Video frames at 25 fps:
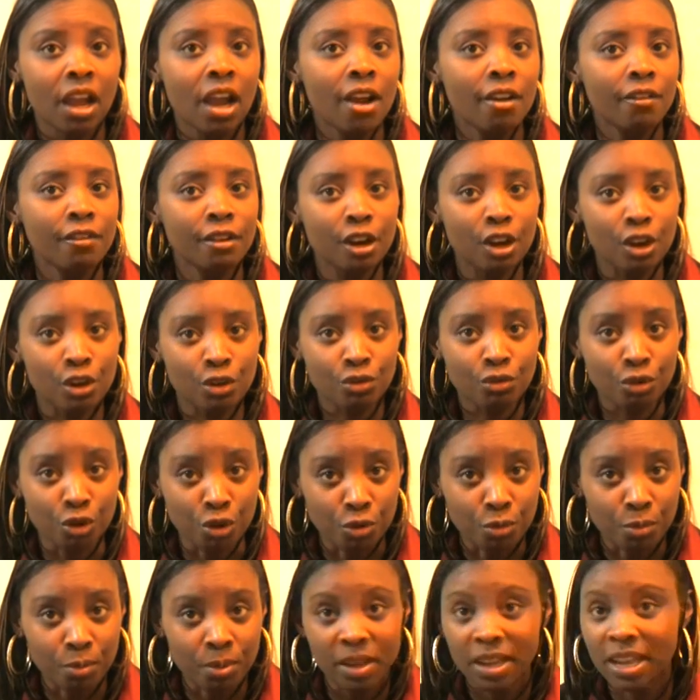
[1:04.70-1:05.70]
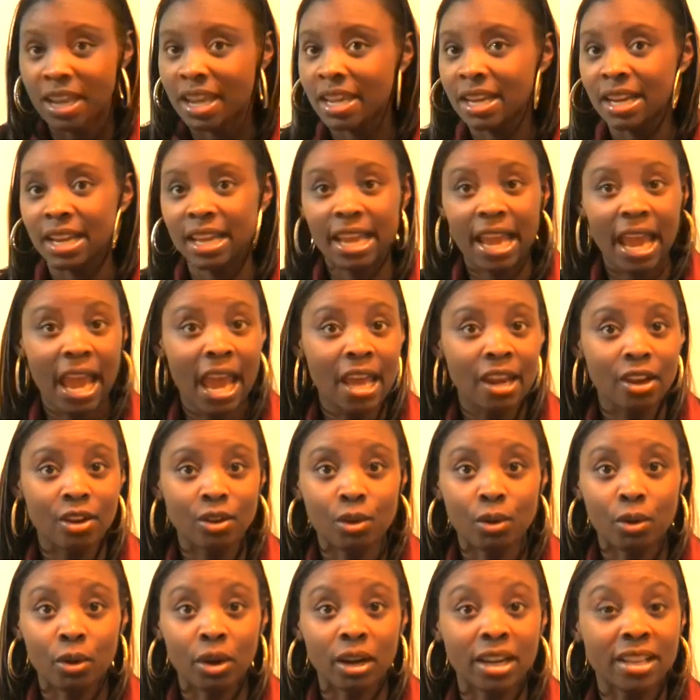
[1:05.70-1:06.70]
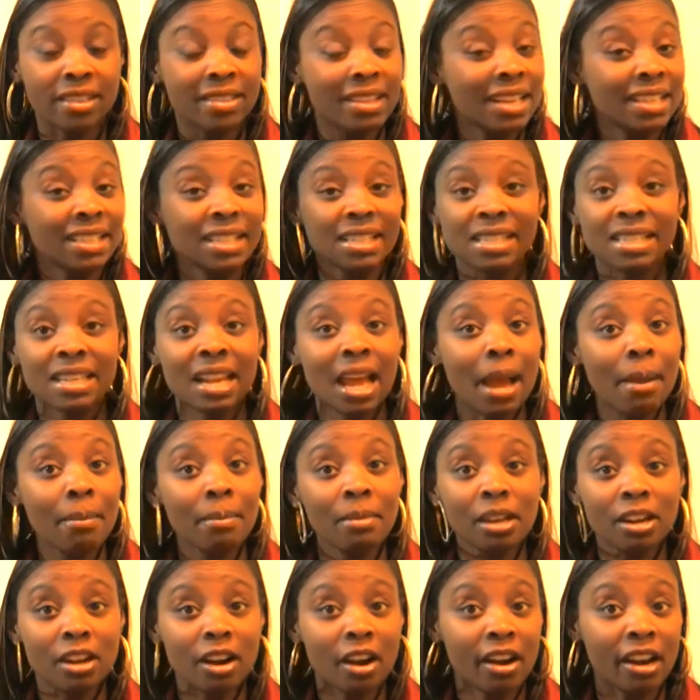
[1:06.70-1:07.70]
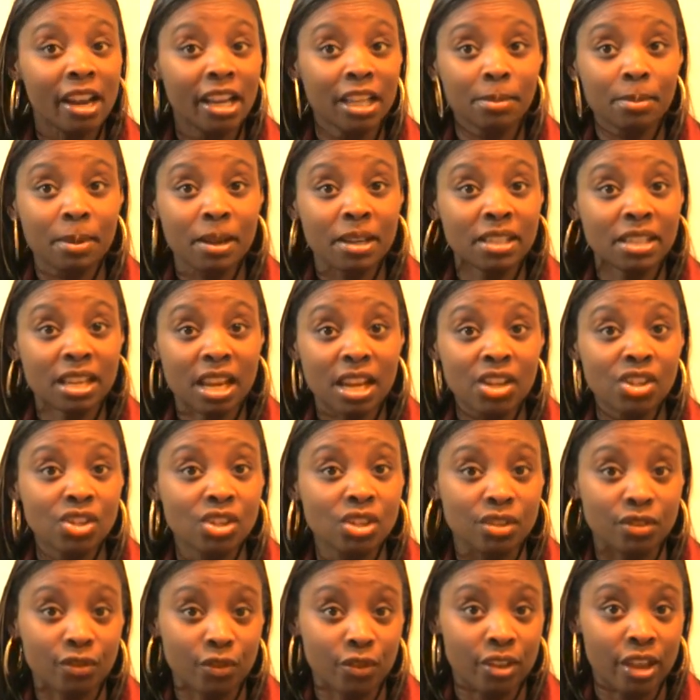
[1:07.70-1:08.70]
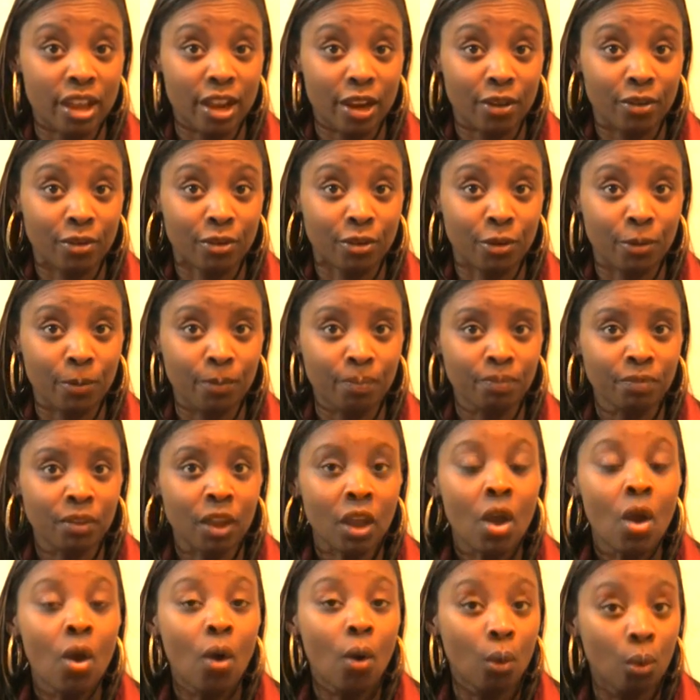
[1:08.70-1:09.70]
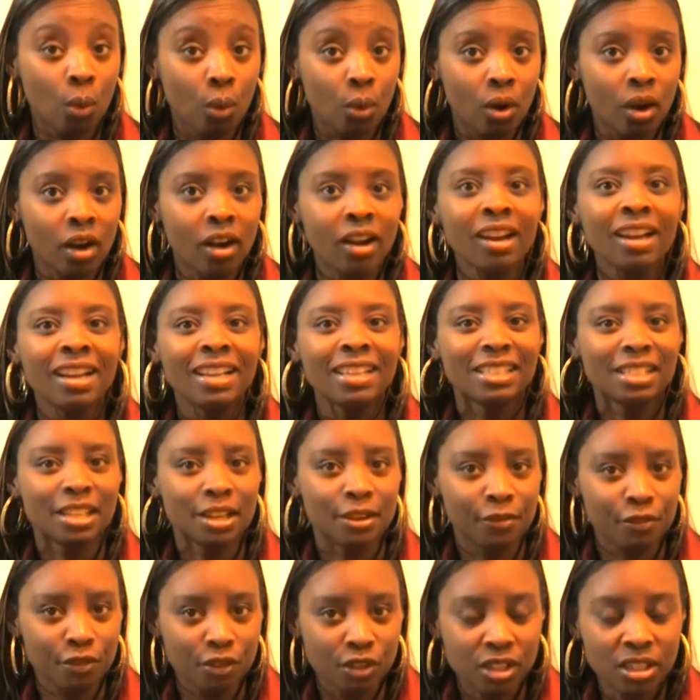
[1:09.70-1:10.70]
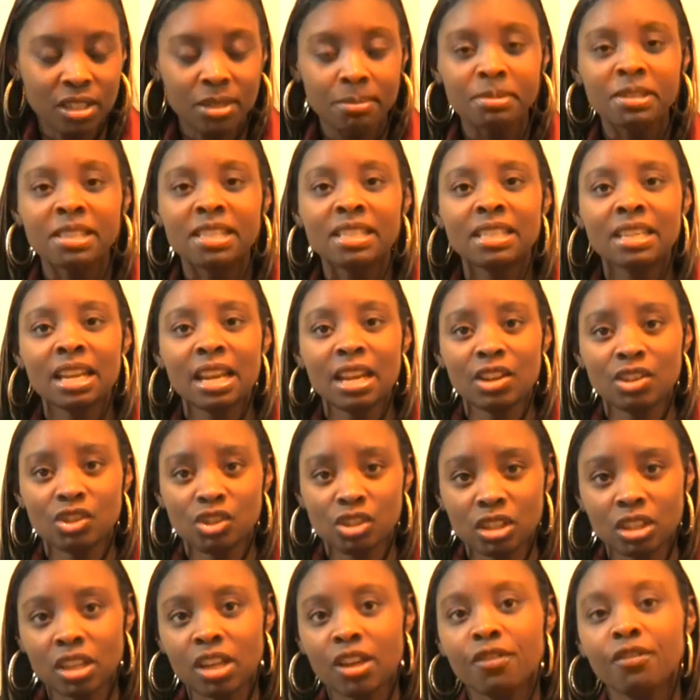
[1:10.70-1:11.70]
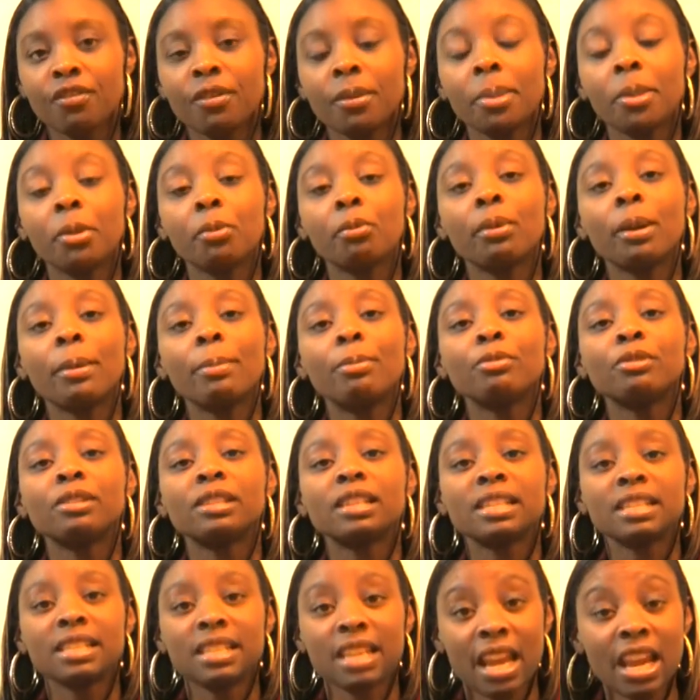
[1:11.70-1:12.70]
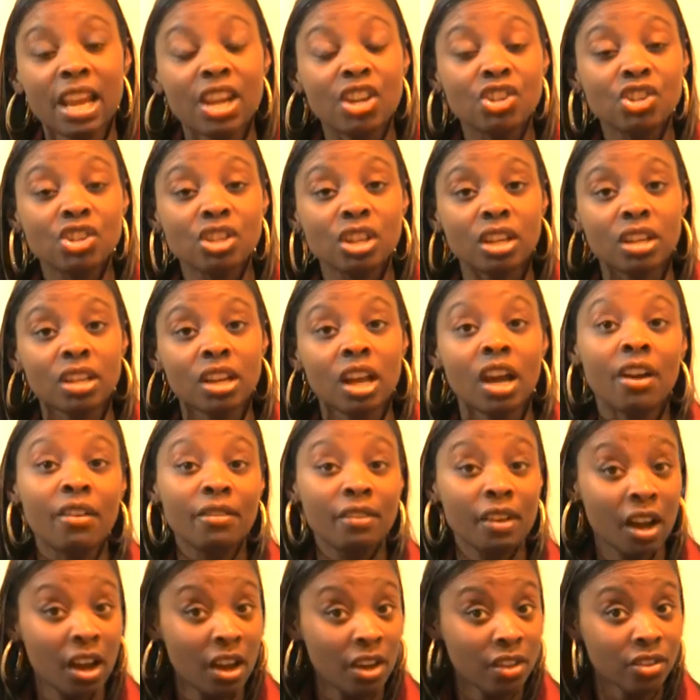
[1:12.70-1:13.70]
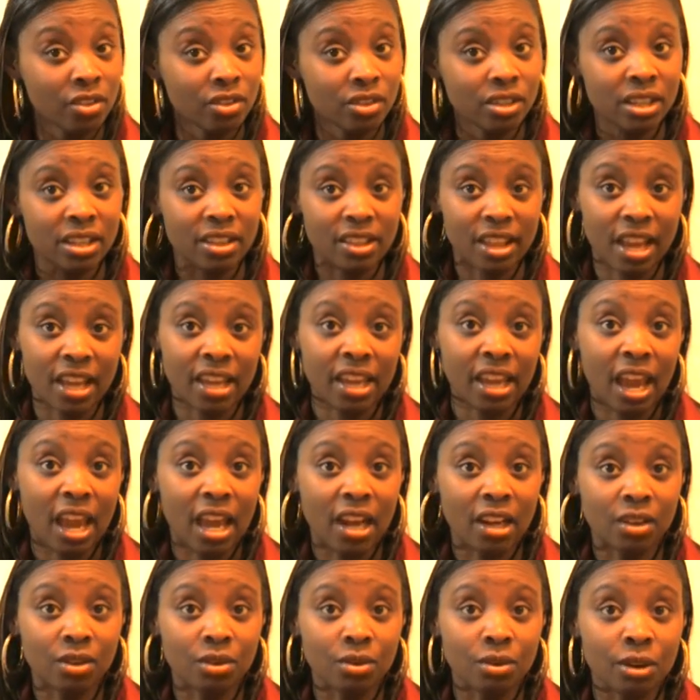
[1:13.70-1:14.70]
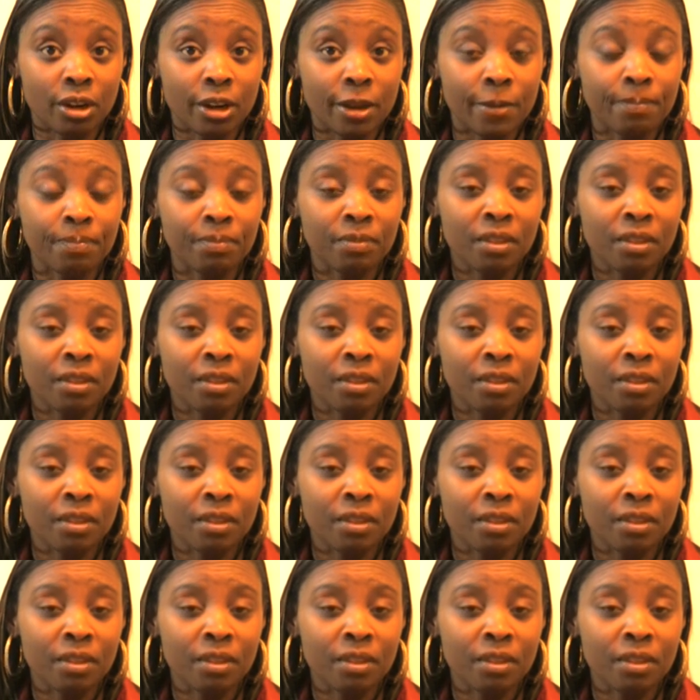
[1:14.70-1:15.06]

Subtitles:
of a group in a category that does not meet our expectations for that group or differs substantially from the representation of others in that category.